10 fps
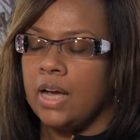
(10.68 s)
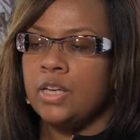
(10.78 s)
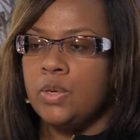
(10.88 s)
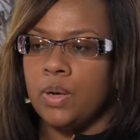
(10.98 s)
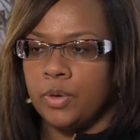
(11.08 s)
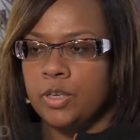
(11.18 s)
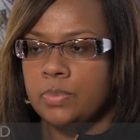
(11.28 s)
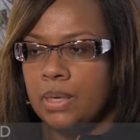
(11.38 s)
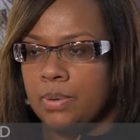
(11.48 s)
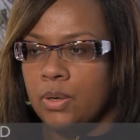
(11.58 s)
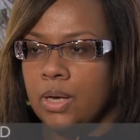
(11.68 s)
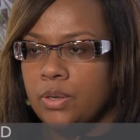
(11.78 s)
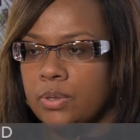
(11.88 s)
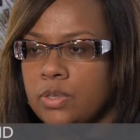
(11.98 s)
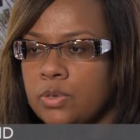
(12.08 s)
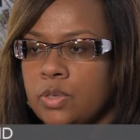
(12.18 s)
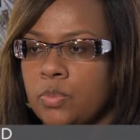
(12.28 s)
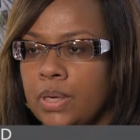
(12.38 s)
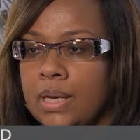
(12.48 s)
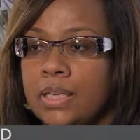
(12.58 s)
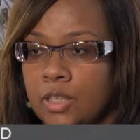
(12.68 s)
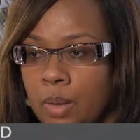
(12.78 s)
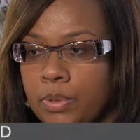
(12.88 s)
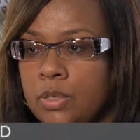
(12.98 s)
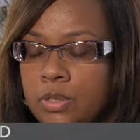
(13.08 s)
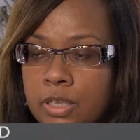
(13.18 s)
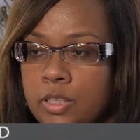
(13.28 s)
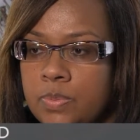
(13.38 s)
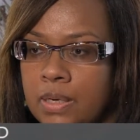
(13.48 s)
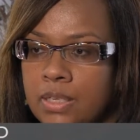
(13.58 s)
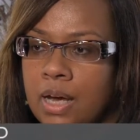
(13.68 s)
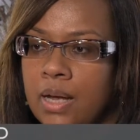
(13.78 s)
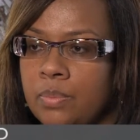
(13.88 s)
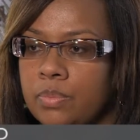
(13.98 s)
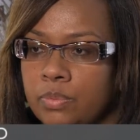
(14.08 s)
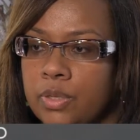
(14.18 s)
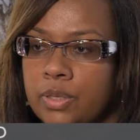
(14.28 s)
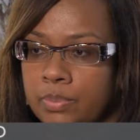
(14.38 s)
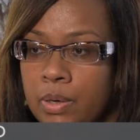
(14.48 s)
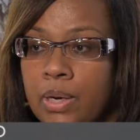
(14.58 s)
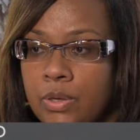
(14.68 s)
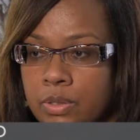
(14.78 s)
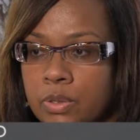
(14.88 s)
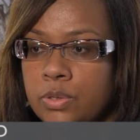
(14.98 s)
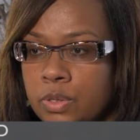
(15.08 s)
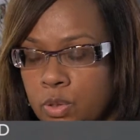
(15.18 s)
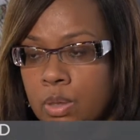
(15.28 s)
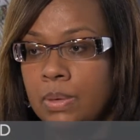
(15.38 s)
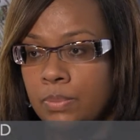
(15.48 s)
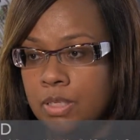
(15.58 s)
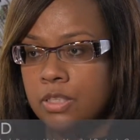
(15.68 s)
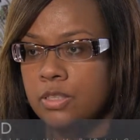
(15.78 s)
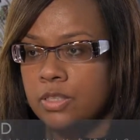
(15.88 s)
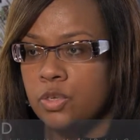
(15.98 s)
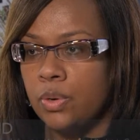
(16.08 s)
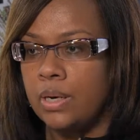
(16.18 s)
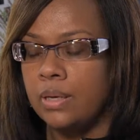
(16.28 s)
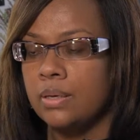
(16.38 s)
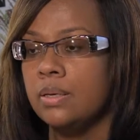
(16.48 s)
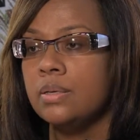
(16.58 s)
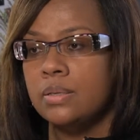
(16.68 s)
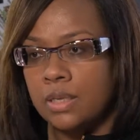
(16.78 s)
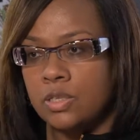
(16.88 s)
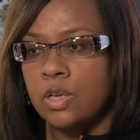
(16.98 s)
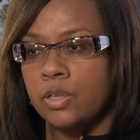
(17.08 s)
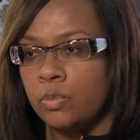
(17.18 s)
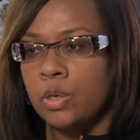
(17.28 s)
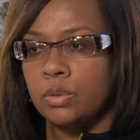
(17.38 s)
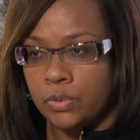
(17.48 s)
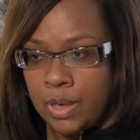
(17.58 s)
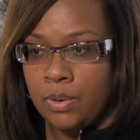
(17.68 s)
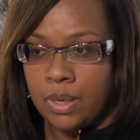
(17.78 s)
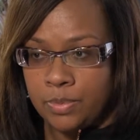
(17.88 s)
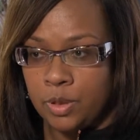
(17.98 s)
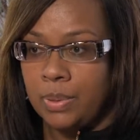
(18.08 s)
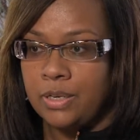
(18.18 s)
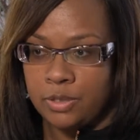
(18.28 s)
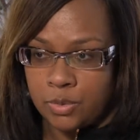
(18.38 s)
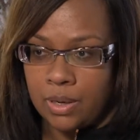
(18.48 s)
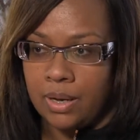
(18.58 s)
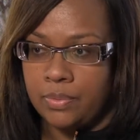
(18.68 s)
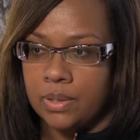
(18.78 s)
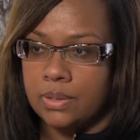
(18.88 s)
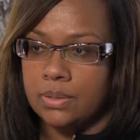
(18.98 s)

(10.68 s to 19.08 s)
I knew I wanted to be a bariatric surgeon when I had the opportunity to spend time with a bariatric surgeon during my residency training and saw the wonderful outcomes her patients were having.